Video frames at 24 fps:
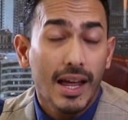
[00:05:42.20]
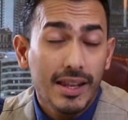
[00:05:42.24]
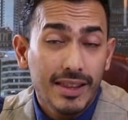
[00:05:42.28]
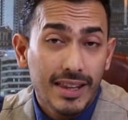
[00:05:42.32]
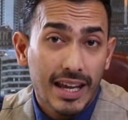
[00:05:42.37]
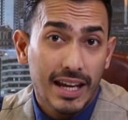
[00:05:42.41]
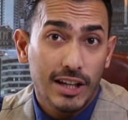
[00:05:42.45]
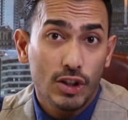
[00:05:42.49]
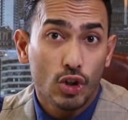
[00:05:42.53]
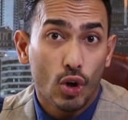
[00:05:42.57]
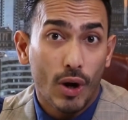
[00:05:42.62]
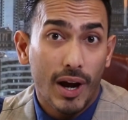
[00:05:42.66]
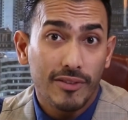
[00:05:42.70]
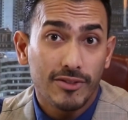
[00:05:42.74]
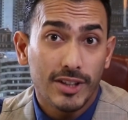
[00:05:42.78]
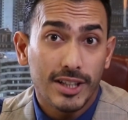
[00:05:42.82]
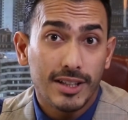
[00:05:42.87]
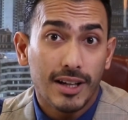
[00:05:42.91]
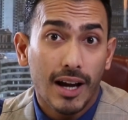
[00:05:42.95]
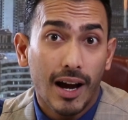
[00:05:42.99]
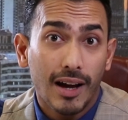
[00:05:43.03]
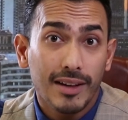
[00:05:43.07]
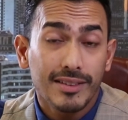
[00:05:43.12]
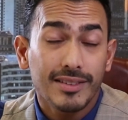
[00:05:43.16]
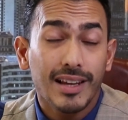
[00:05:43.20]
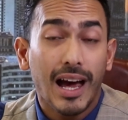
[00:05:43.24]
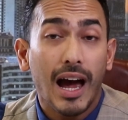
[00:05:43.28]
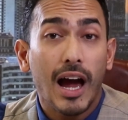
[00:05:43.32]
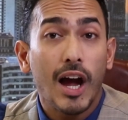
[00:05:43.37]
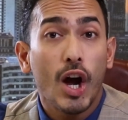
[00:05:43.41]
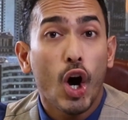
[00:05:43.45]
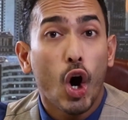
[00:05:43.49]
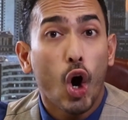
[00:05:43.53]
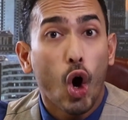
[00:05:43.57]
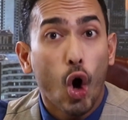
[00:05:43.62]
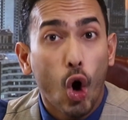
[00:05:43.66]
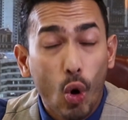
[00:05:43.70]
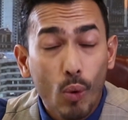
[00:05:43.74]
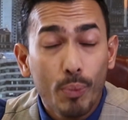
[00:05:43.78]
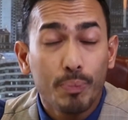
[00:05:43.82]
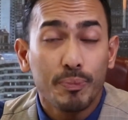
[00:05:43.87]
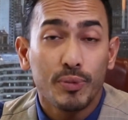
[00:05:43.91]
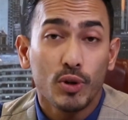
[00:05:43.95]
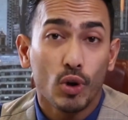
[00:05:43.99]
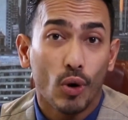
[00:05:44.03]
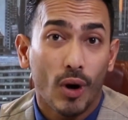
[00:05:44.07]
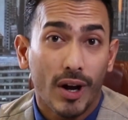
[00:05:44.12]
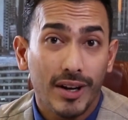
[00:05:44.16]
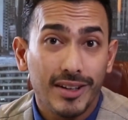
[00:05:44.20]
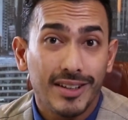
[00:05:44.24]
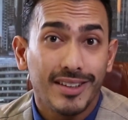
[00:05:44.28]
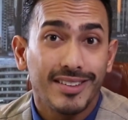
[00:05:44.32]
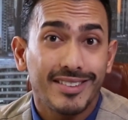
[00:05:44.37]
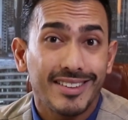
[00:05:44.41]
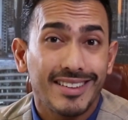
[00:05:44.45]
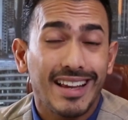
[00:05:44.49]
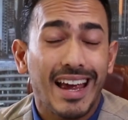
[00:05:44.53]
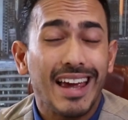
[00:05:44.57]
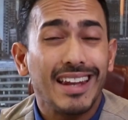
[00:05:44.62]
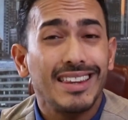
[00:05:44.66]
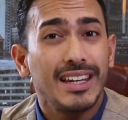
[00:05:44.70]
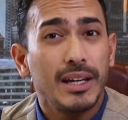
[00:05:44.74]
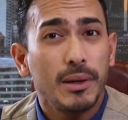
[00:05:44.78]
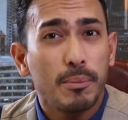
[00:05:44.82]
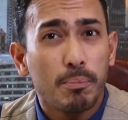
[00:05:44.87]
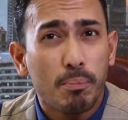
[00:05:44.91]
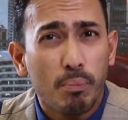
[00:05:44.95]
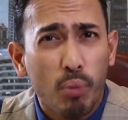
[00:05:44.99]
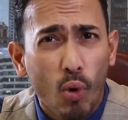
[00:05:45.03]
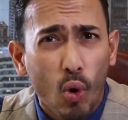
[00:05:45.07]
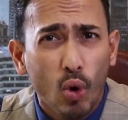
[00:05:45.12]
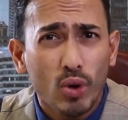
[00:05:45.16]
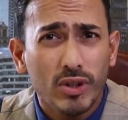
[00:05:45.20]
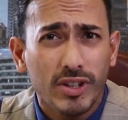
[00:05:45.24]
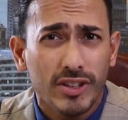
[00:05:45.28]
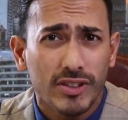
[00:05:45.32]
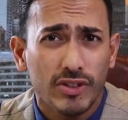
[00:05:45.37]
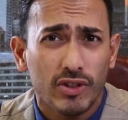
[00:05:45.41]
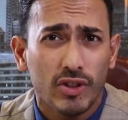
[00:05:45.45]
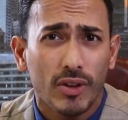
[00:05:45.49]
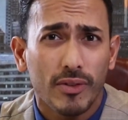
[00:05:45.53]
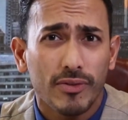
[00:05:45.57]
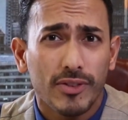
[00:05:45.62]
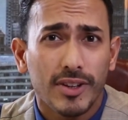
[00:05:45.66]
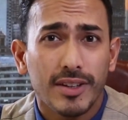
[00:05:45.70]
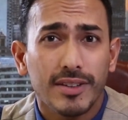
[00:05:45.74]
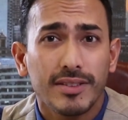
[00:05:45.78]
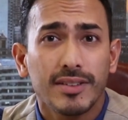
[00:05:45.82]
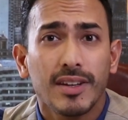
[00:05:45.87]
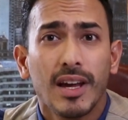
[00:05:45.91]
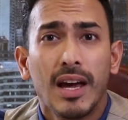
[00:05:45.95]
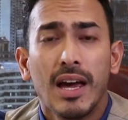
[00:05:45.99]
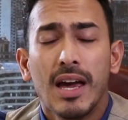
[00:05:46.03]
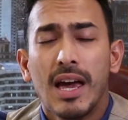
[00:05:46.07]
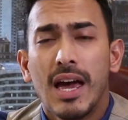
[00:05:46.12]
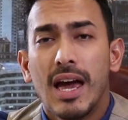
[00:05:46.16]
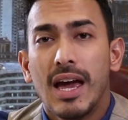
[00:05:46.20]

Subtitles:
And there you have it, guys. I hope you understand the importance of this.